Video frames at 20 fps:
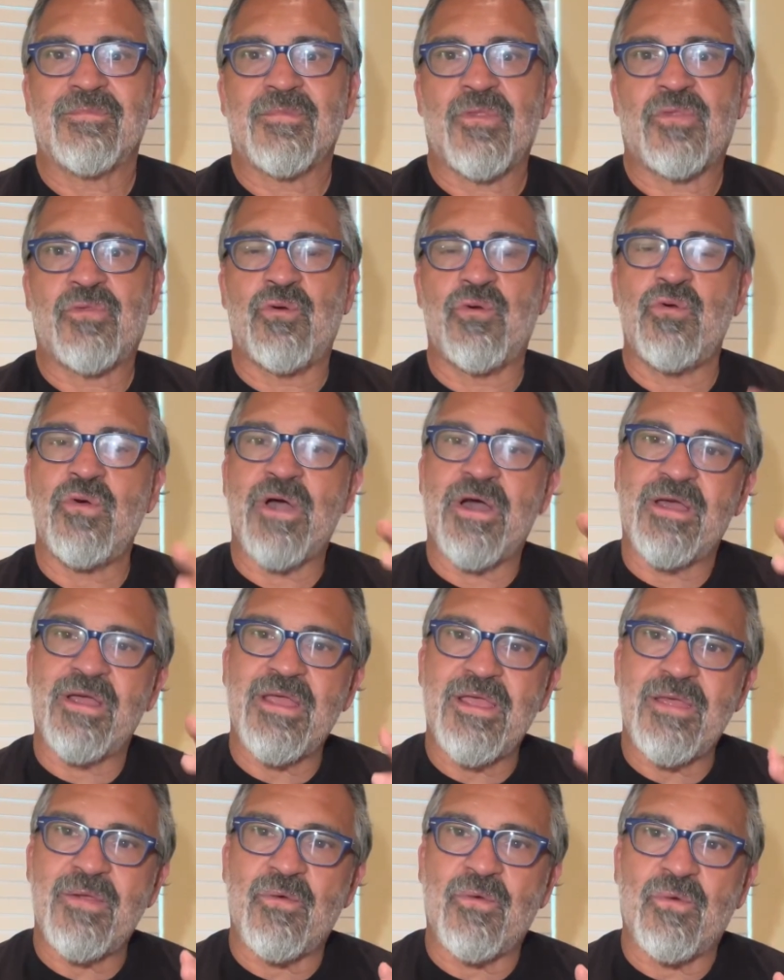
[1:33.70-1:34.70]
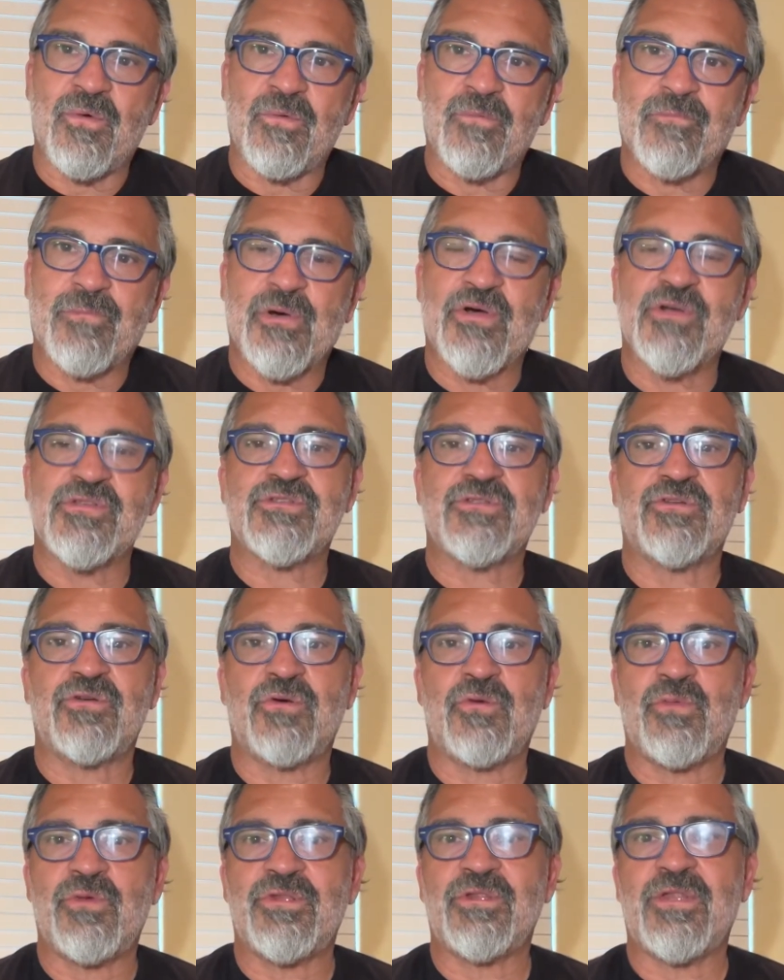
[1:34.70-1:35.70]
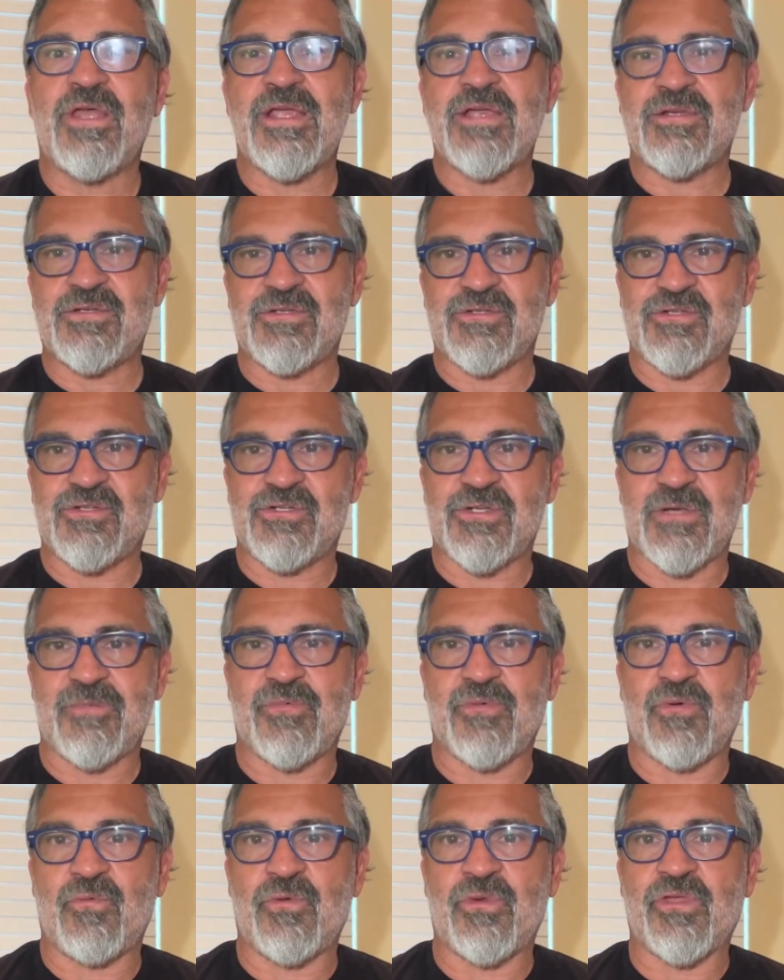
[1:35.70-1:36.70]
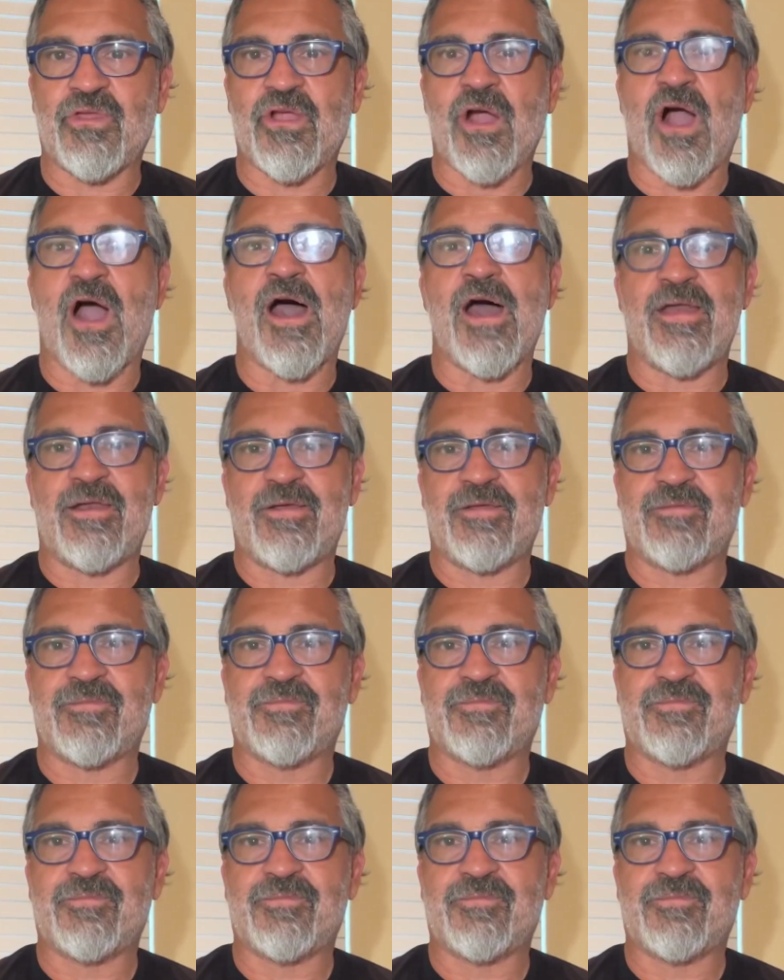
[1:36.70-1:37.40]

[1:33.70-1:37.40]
through a personal relationship with God